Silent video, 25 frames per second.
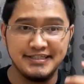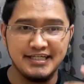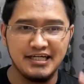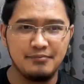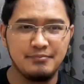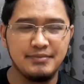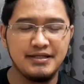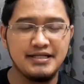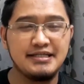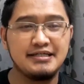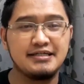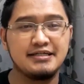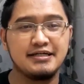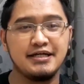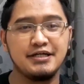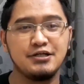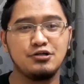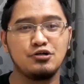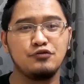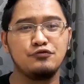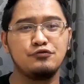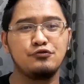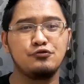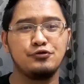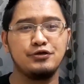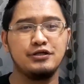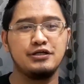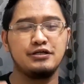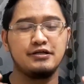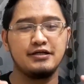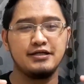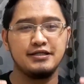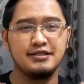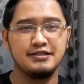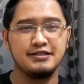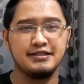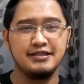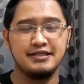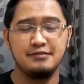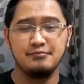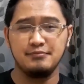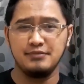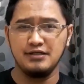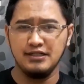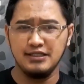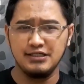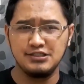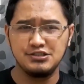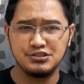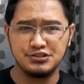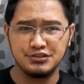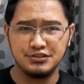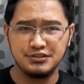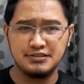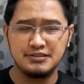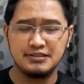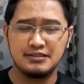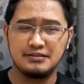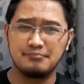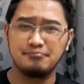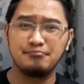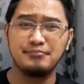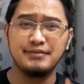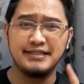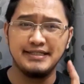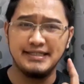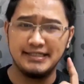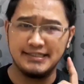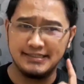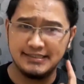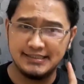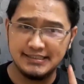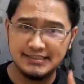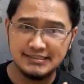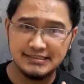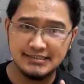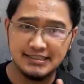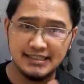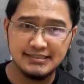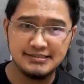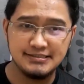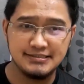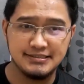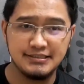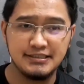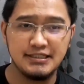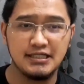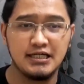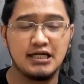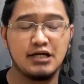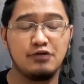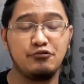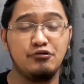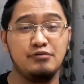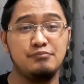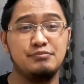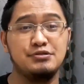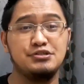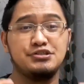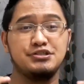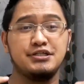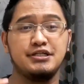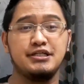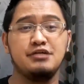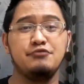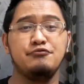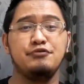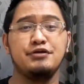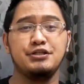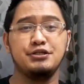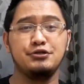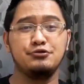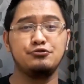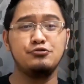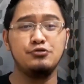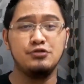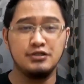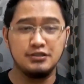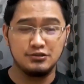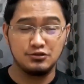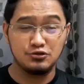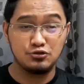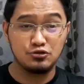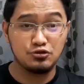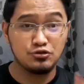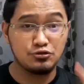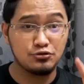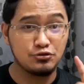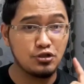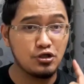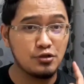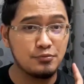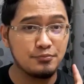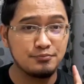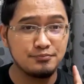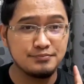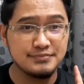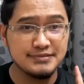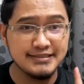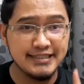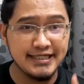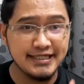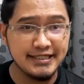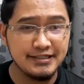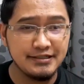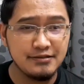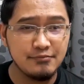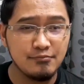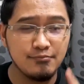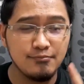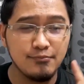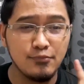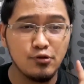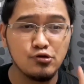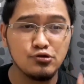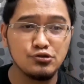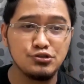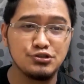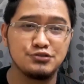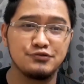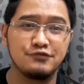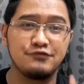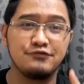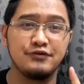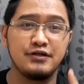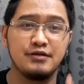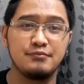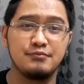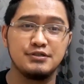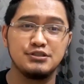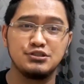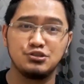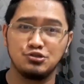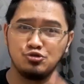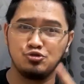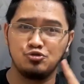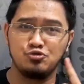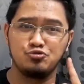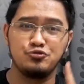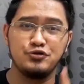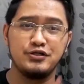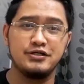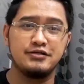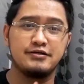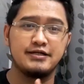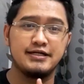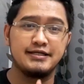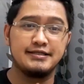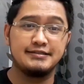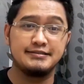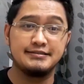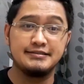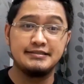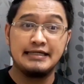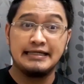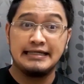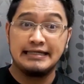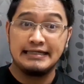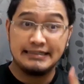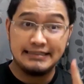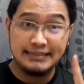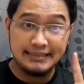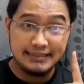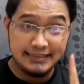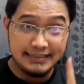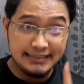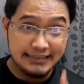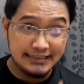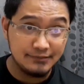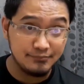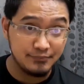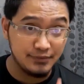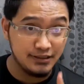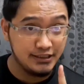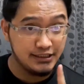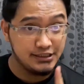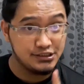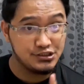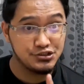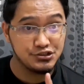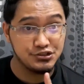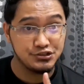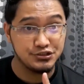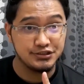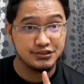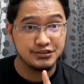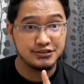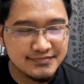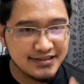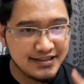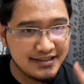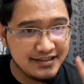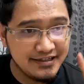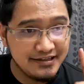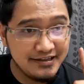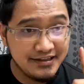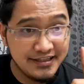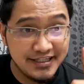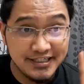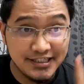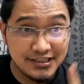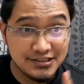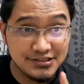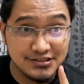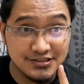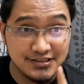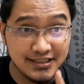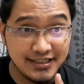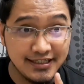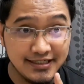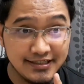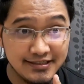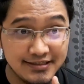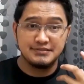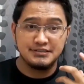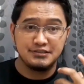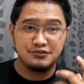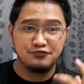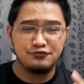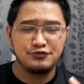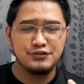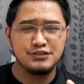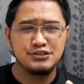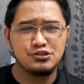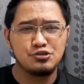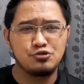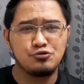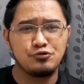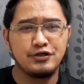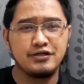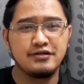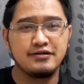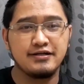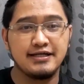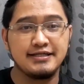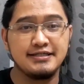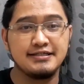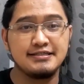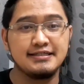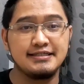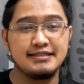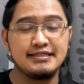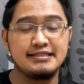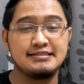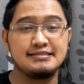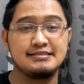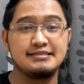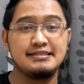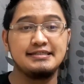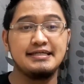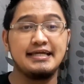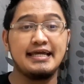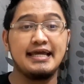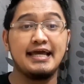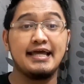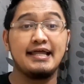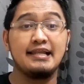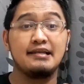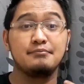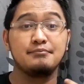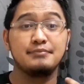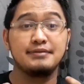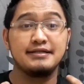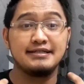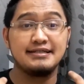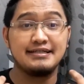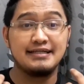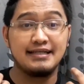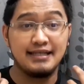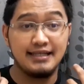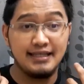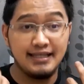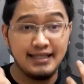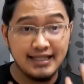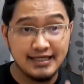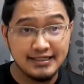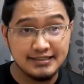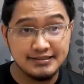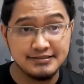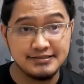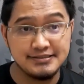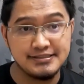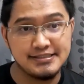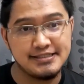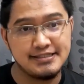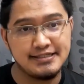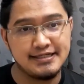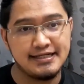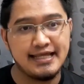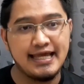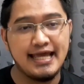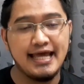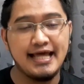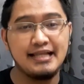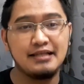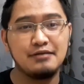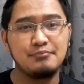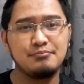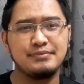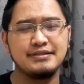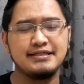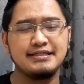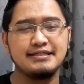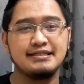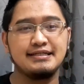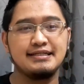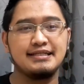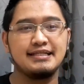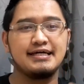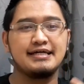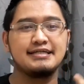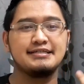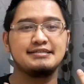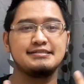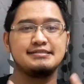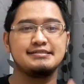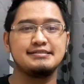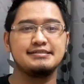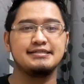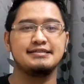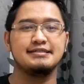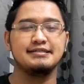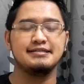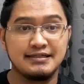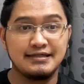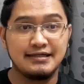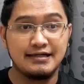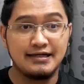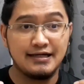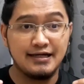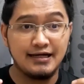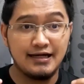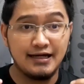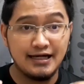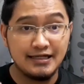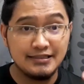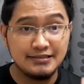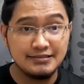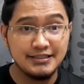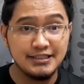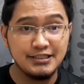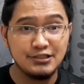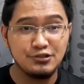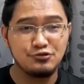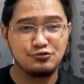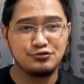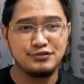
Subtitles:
There are many kinds of kuih raya in Malaysia, but in this lesson, I will be sharing with you top 10 most famous kuih raya in Malaysia. Let us start. The first kuih raya is the Almond London. Almond London. Until